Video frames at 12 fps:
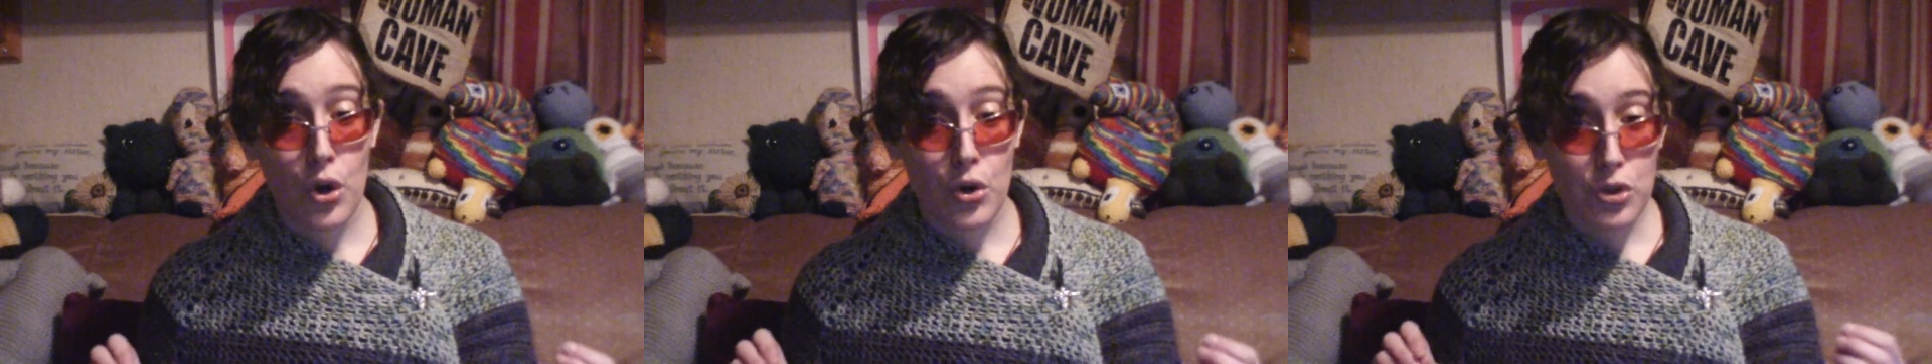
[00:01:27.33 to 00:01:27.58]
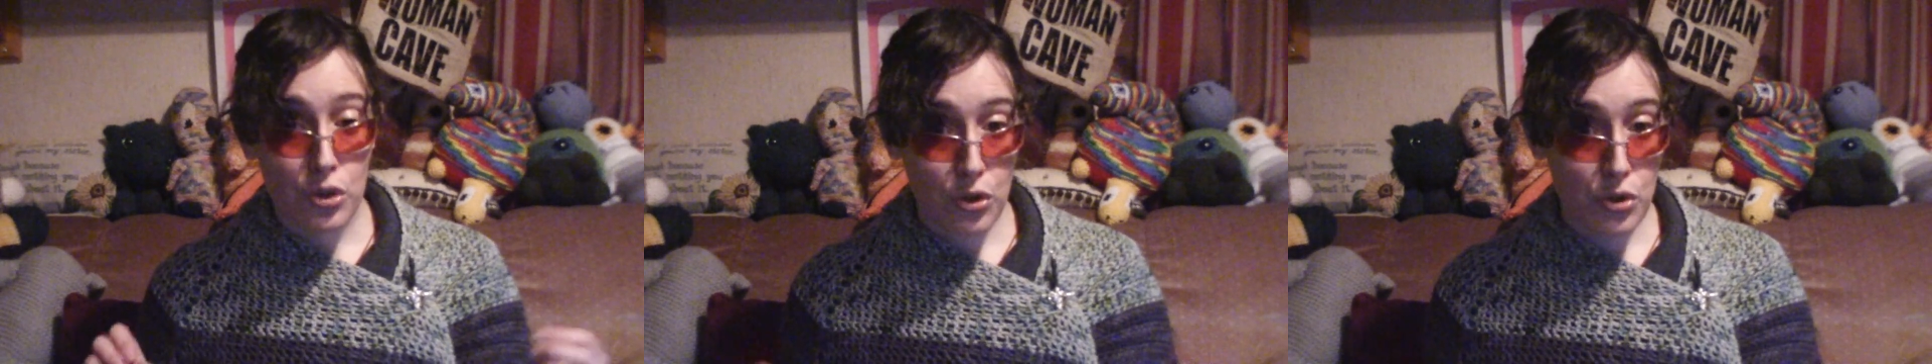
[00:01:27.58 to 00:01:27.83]

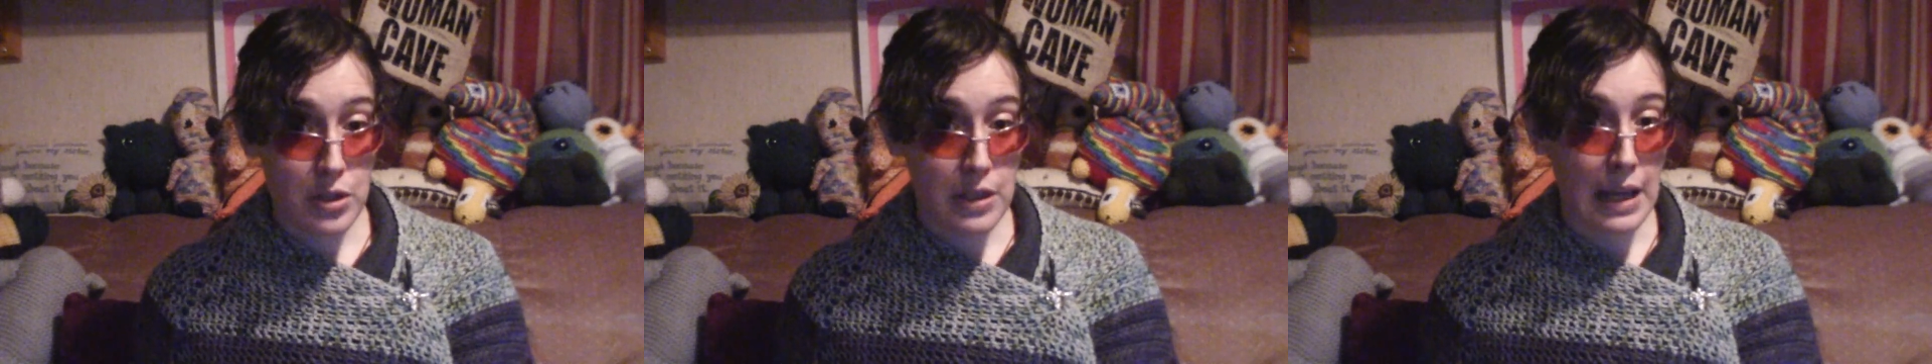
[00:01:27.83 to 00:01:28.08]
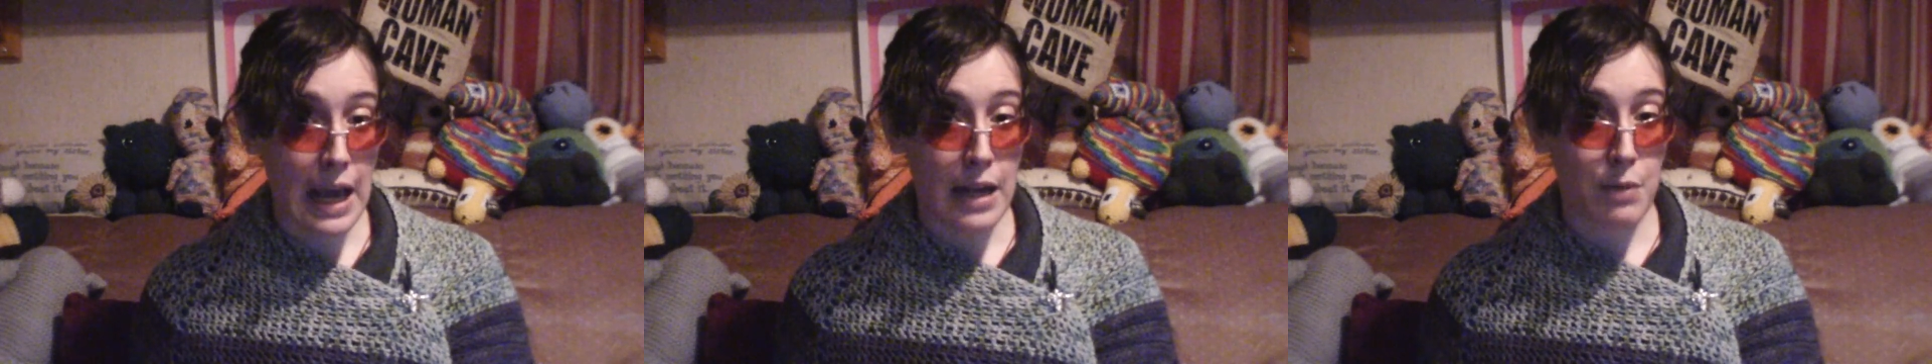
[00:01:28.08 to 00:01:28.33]
So those are the
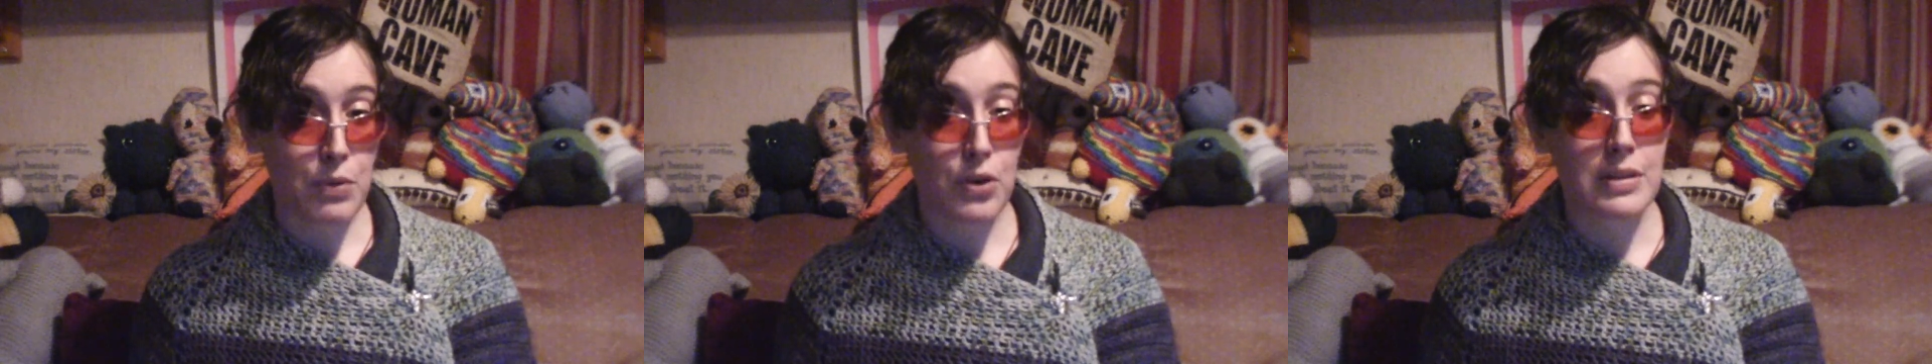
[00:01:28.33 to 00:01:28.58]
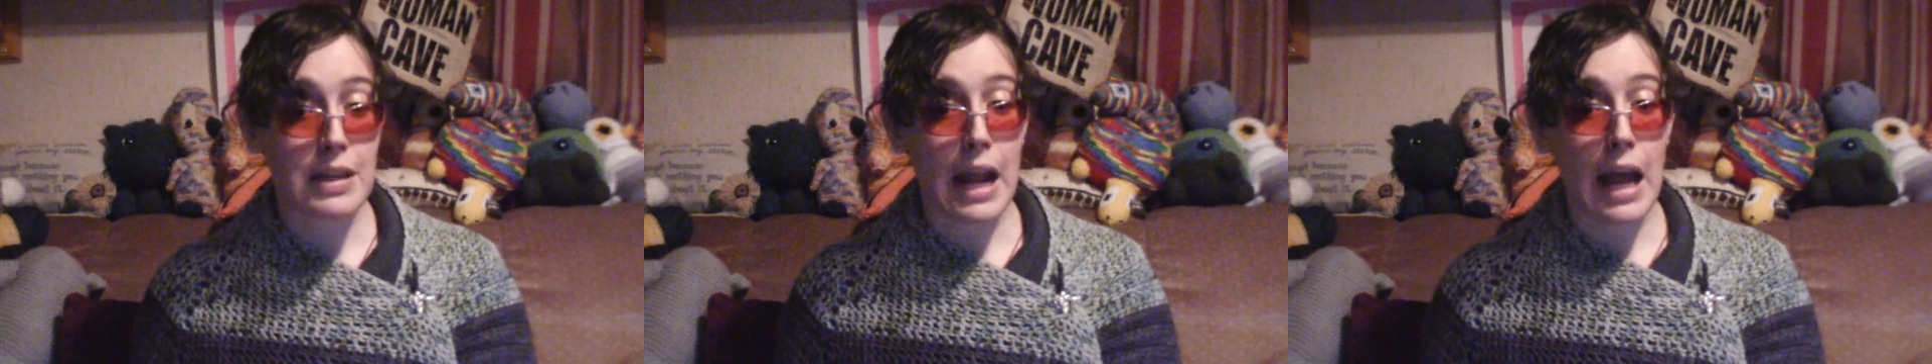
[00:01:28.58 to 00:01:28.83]
kind of
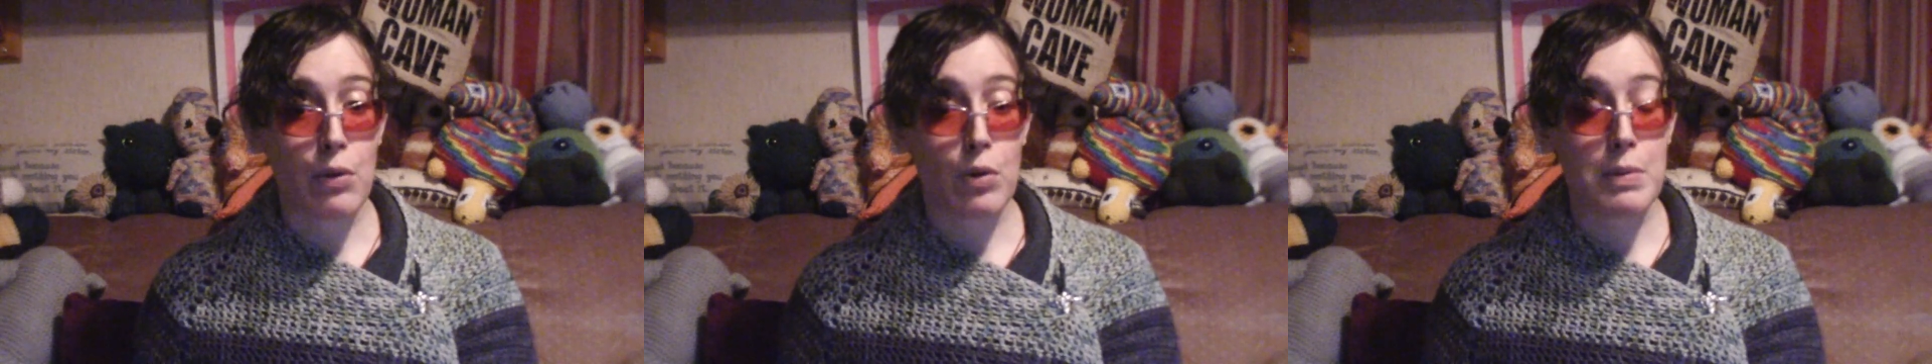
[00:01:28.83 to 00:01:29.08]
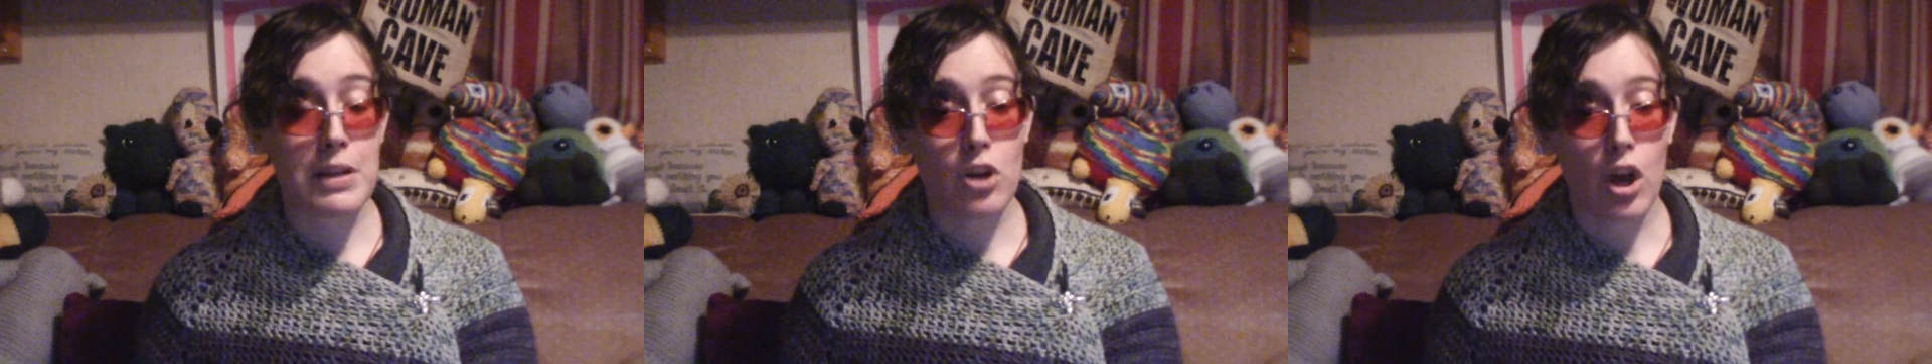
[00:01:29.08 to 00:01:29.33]
books that I will
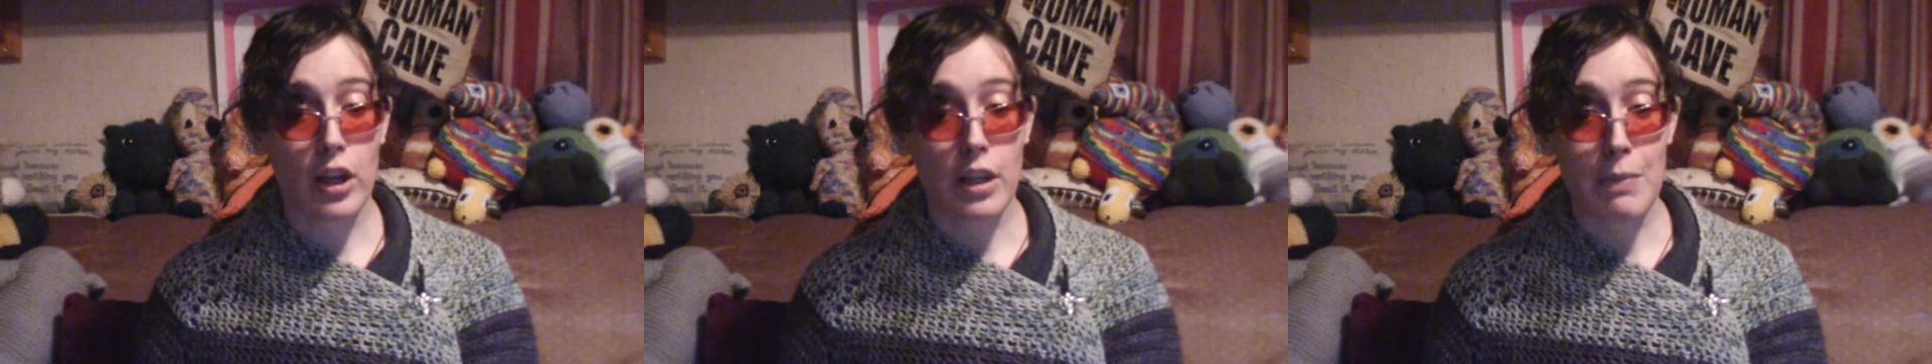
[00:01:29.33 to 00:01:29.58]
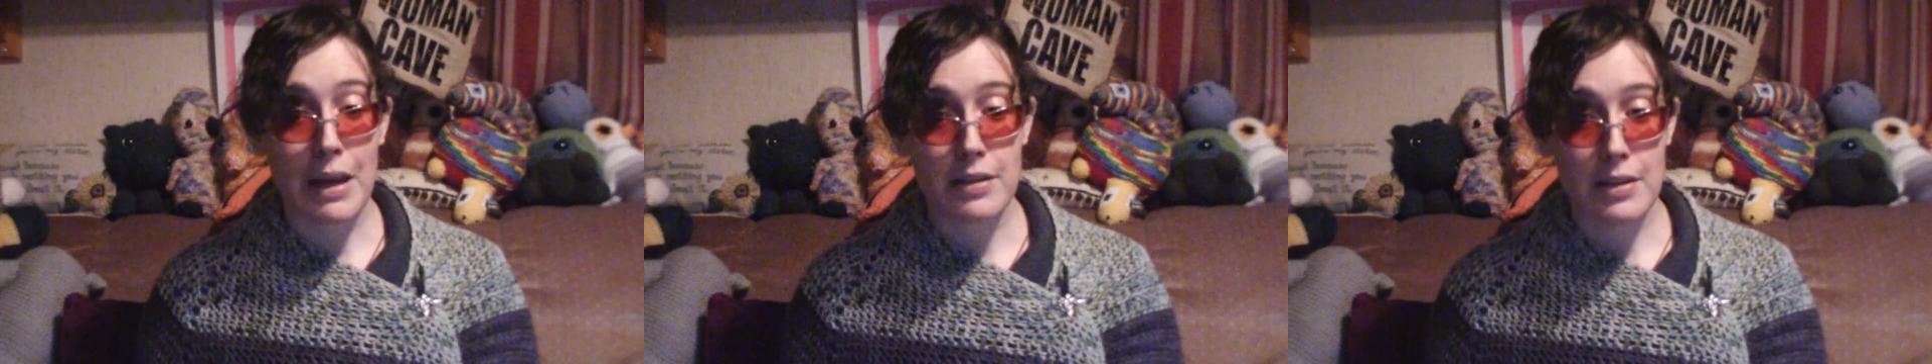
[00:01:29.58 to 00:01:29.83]
be talking about